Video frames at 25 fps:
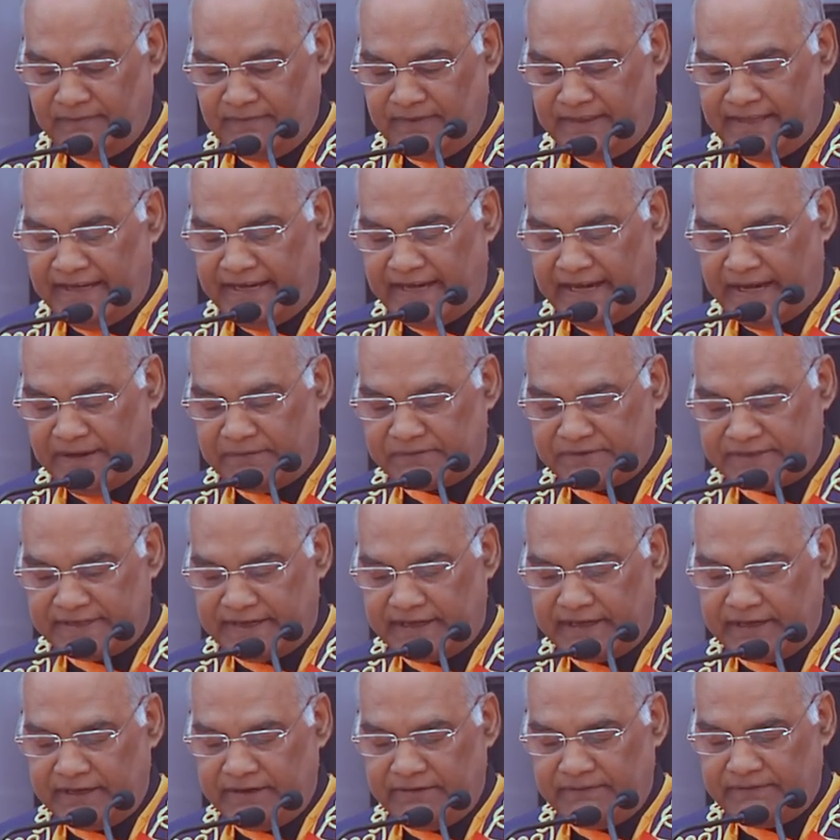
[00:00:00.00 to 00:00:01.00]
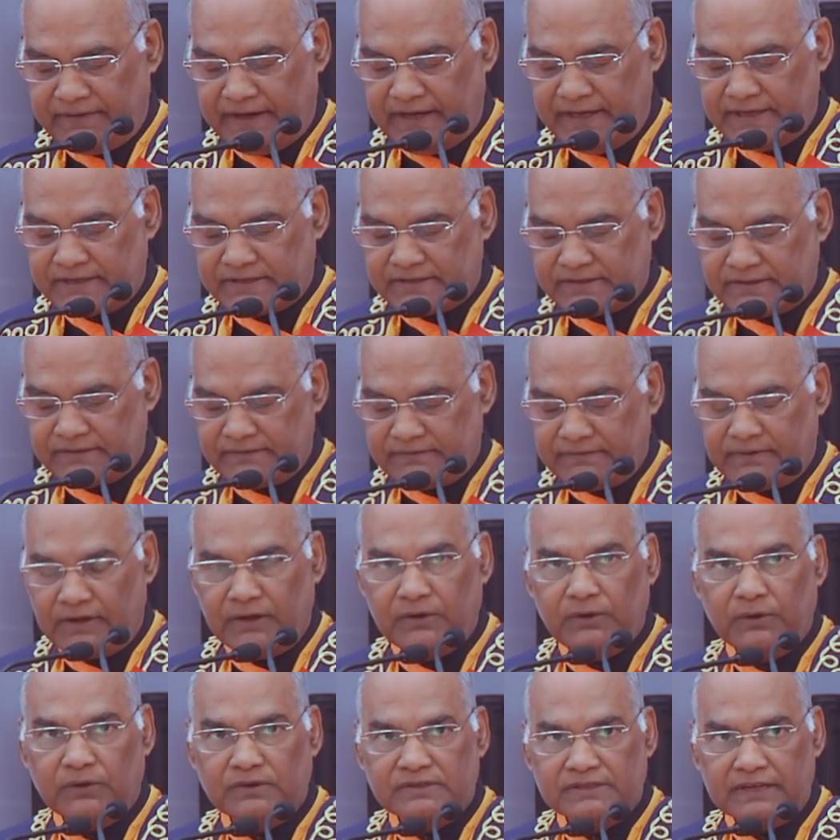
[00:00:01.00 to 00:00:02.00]
They have sacrificed for
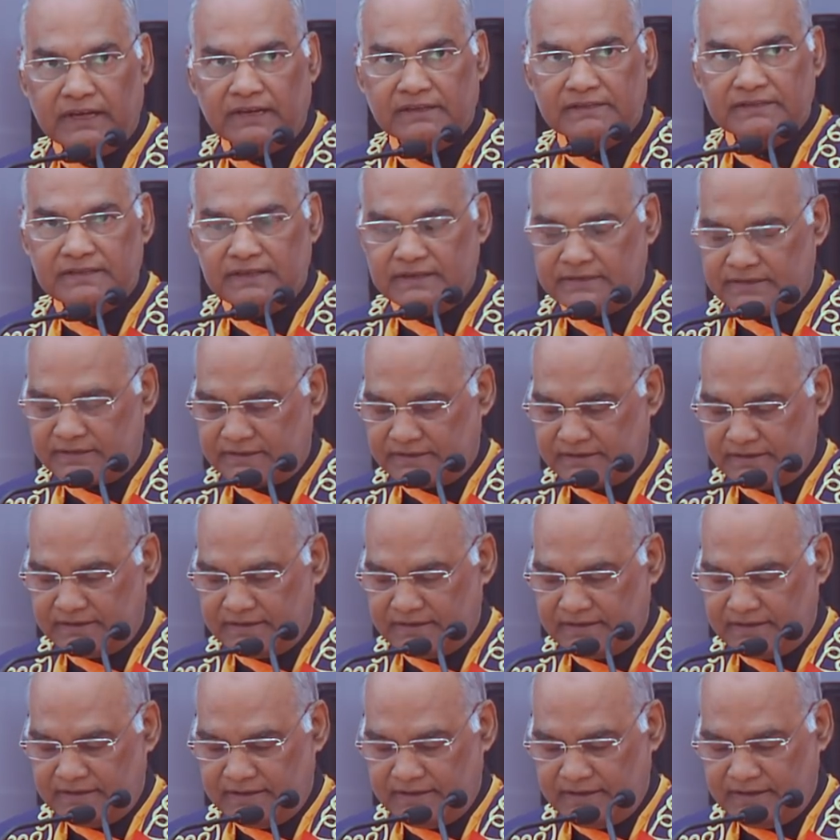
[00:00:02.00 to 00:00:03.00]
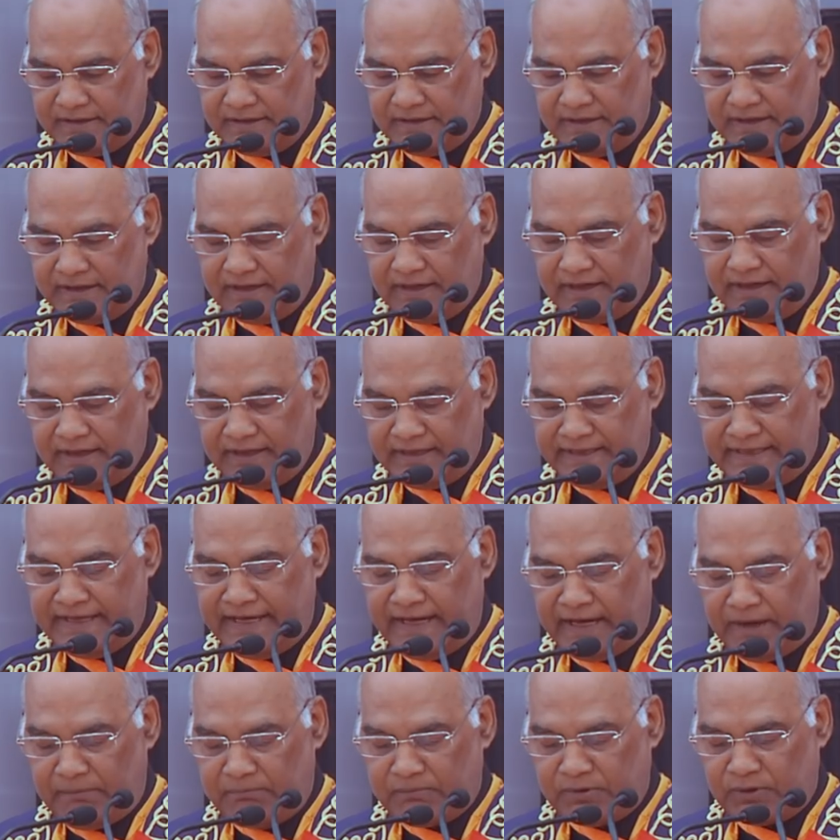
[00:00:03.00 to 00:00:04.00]
your success. They
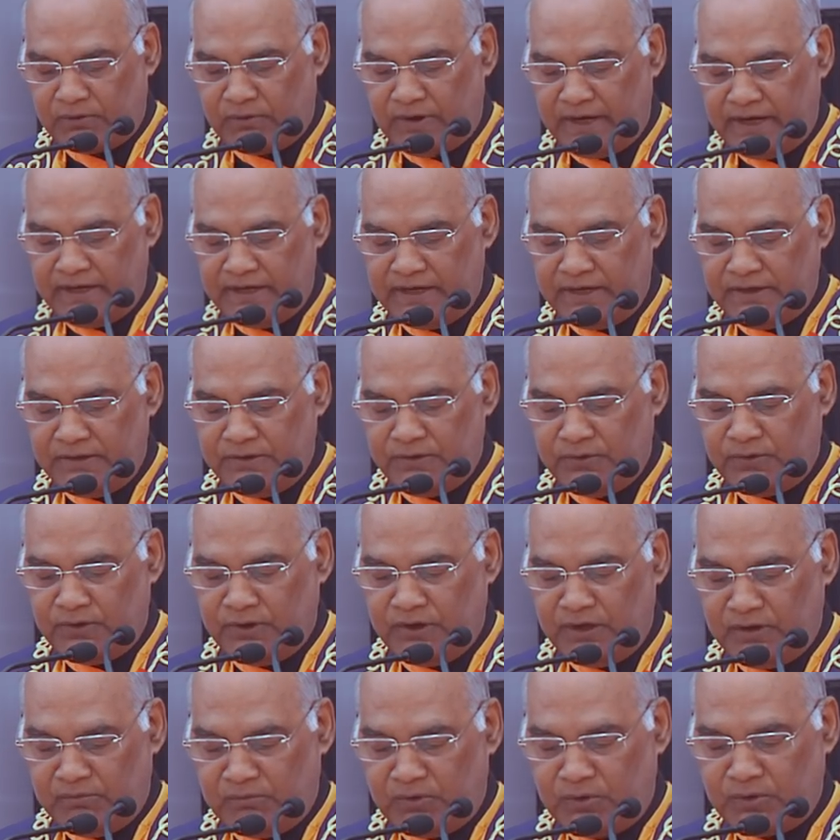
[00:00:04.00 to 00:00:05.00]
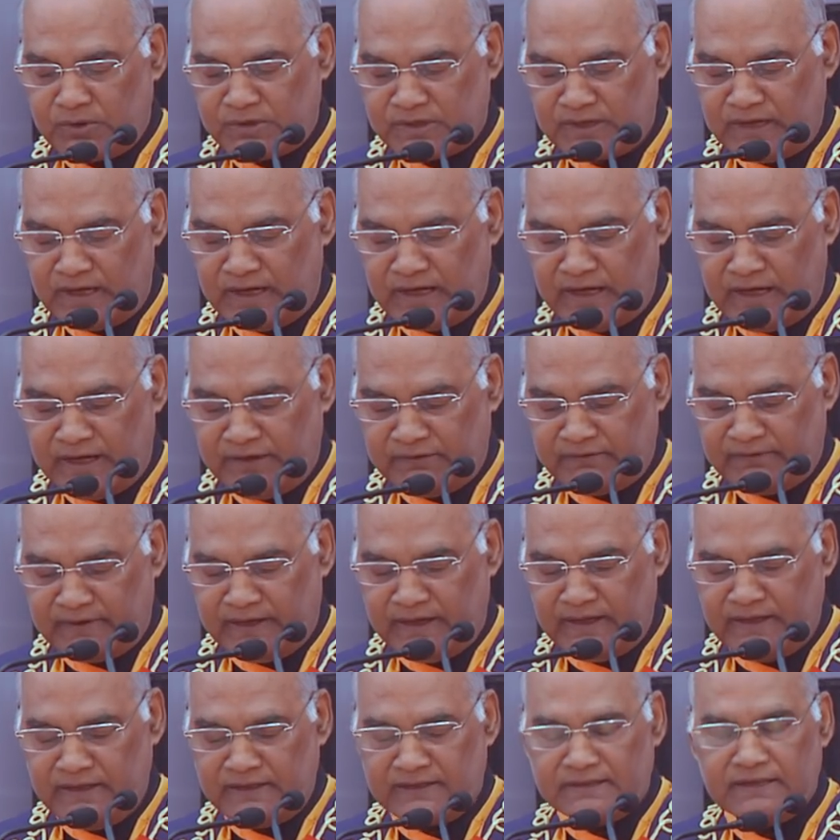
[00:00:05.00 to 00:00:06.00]
have provided you emotional and
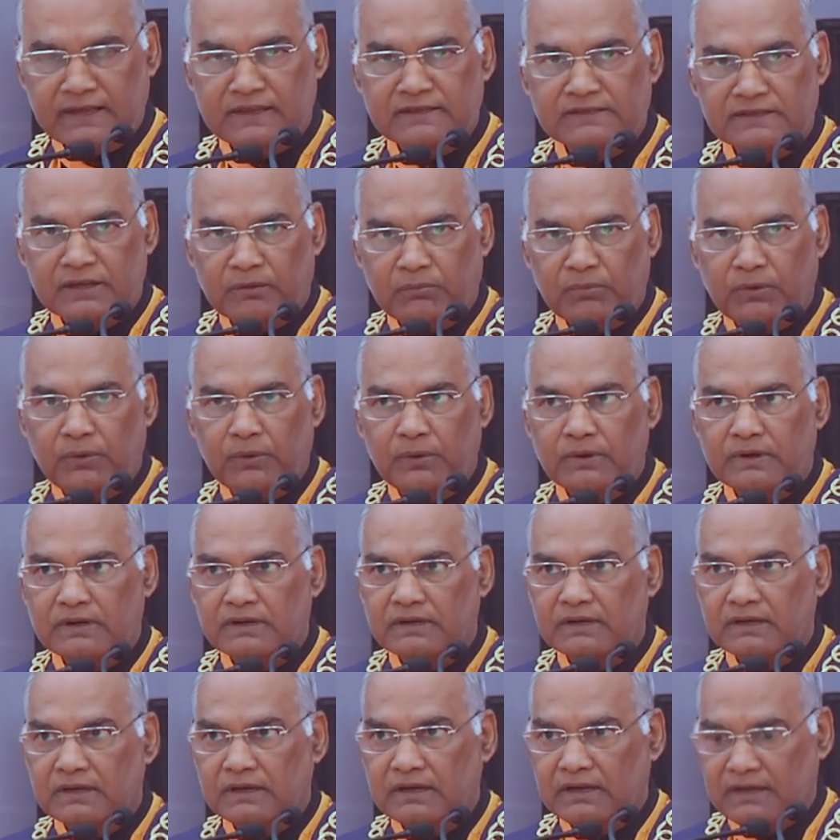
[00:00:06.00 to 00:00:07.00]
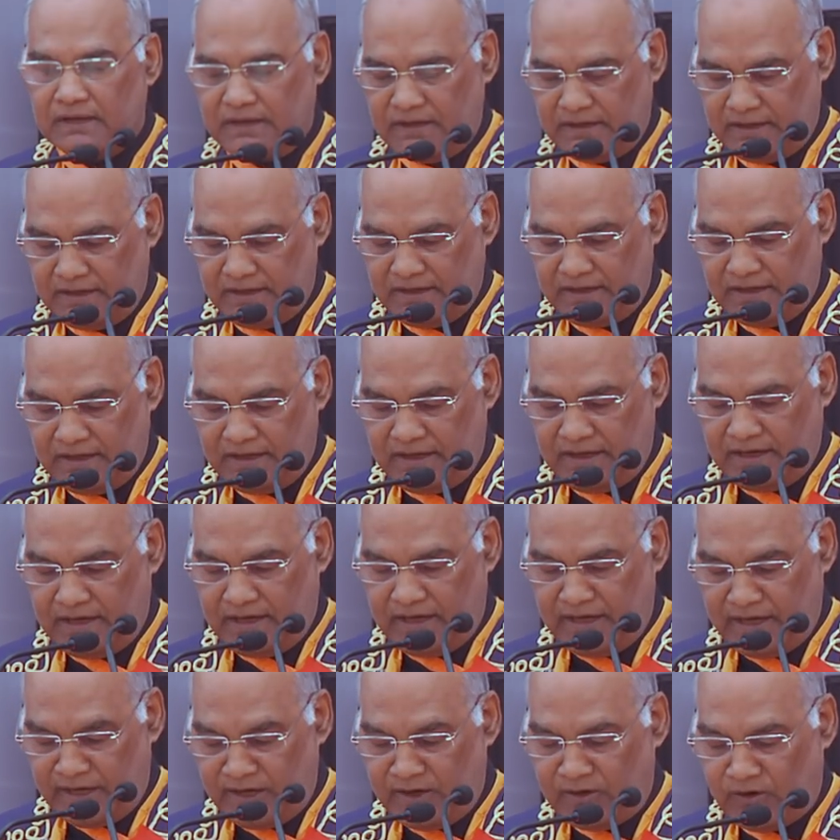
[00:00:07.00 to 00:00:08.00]
financial support
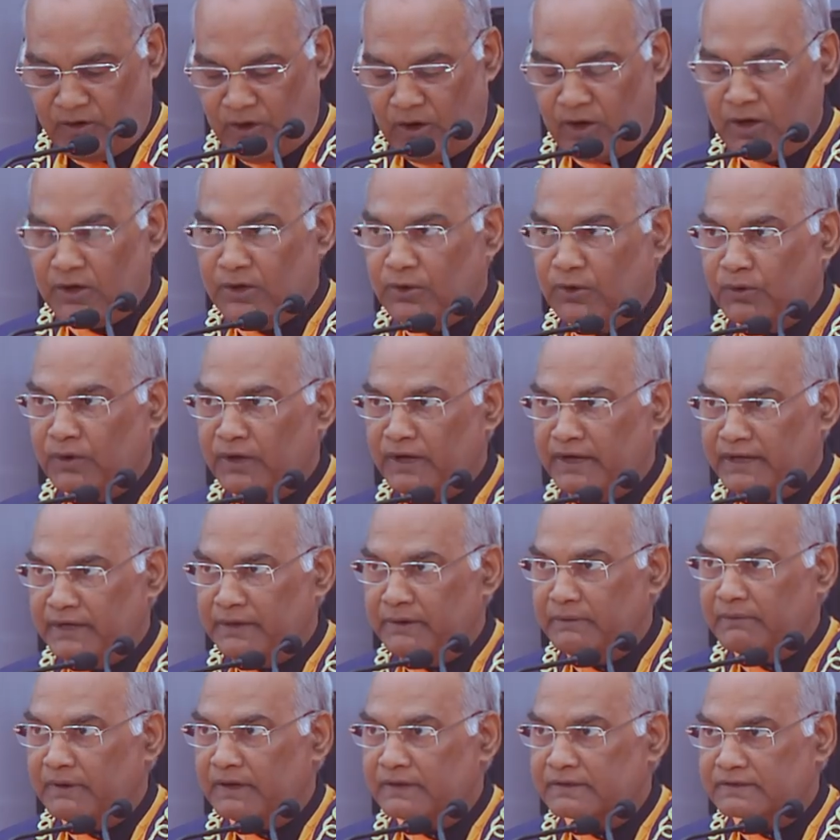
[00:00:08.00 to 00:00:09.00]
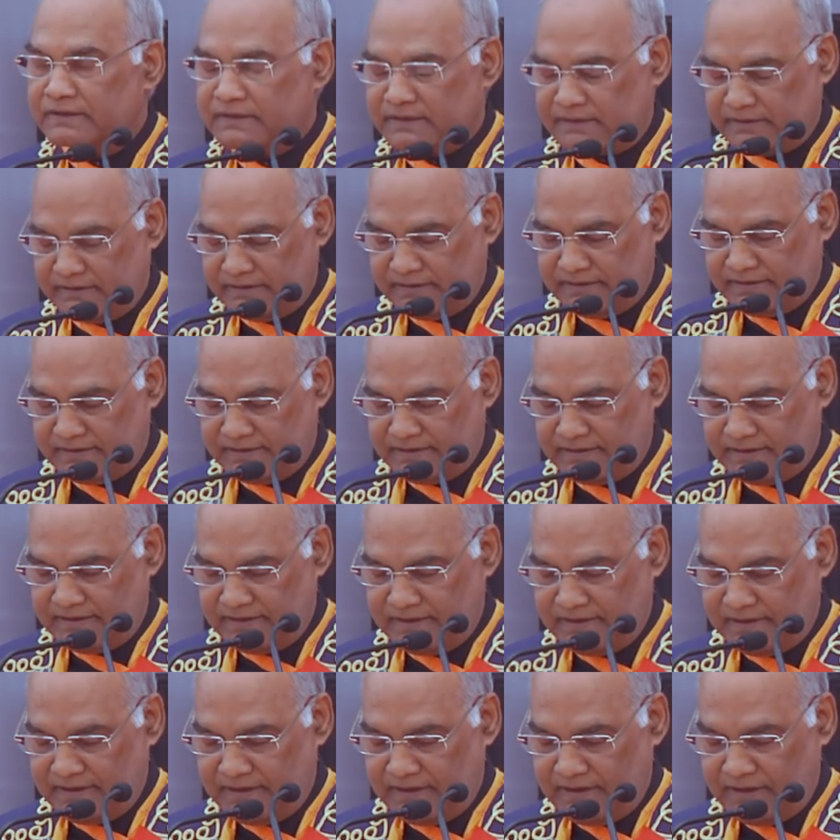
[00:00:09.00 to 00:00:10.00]
in all your endeavors.
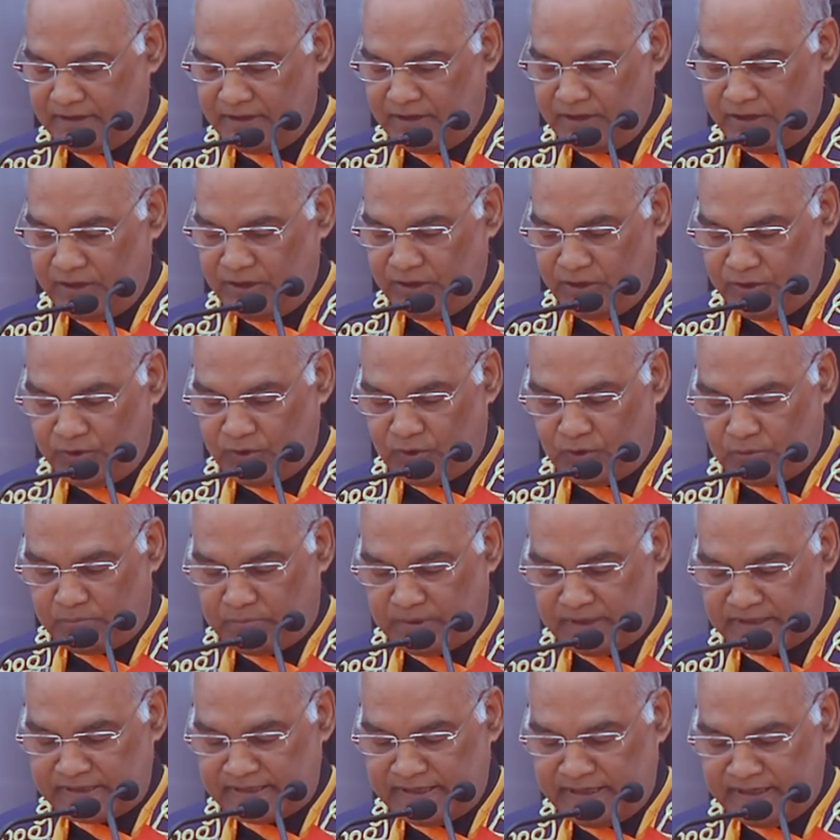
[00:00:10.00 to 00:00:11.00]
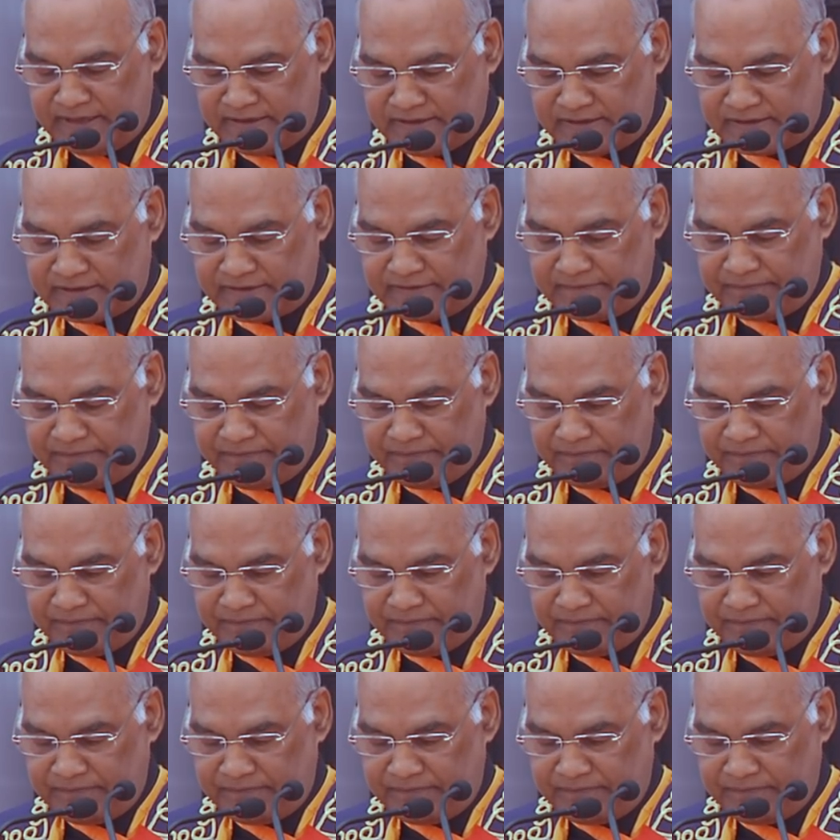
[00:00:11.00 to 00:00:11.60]
Your presence